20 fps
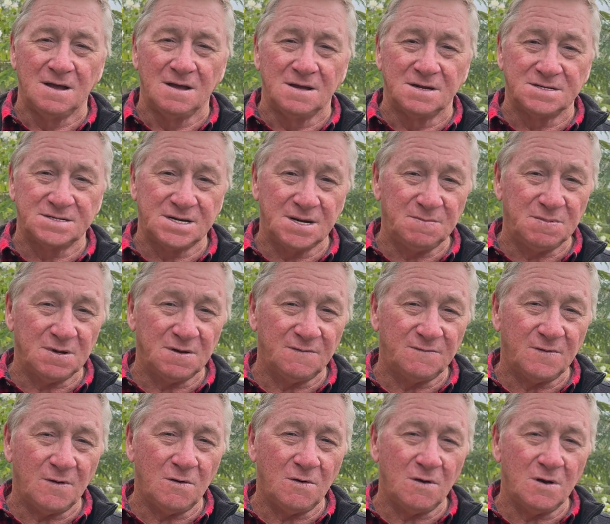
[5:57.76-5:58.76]

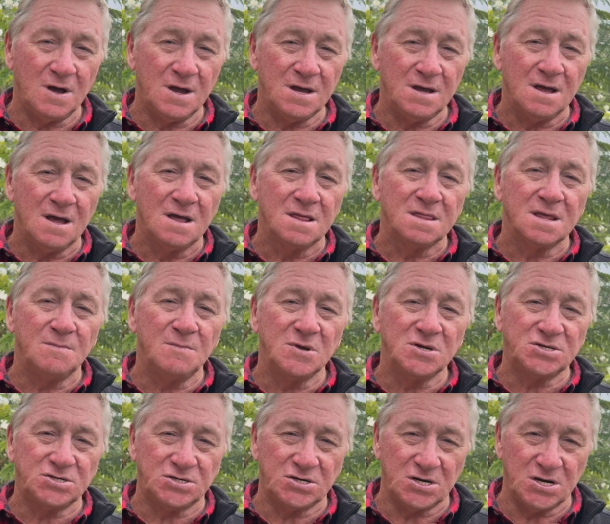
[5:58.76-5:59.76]
Simplify the
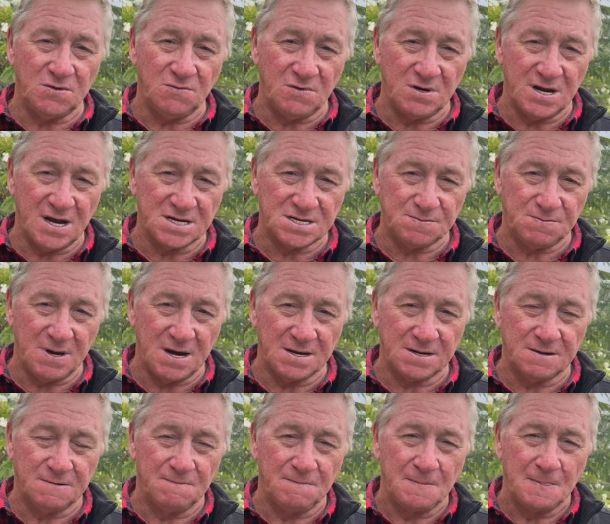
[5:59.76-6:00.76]
machinery
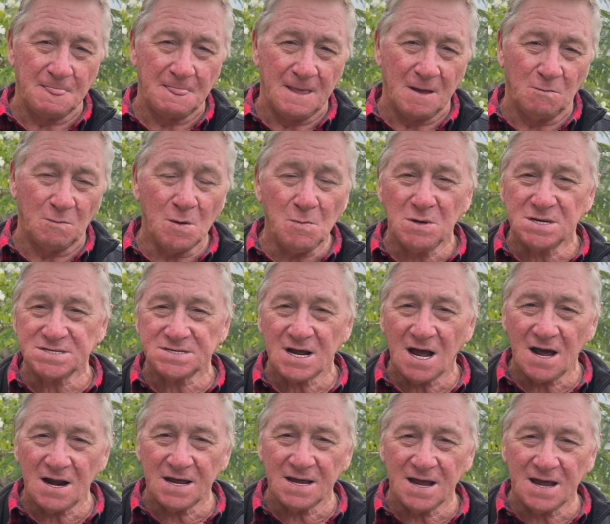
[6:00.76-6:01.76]
aspect. When we're
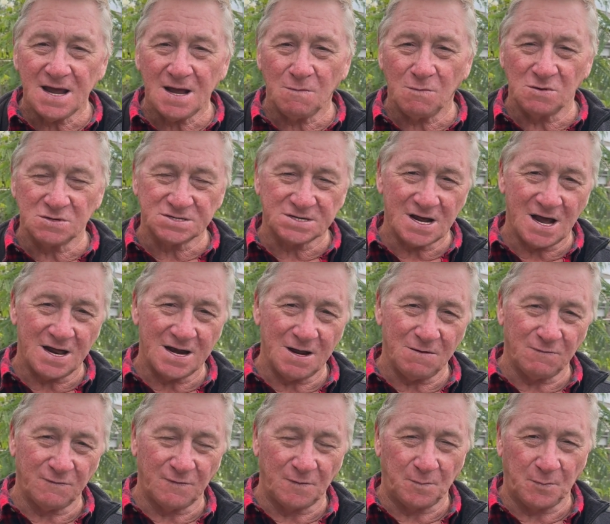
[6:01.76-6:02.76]
starting out, we'll start out
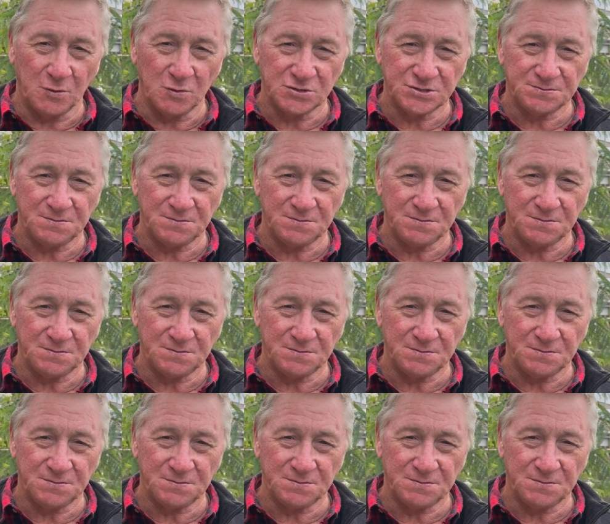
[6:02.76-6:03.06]
with a push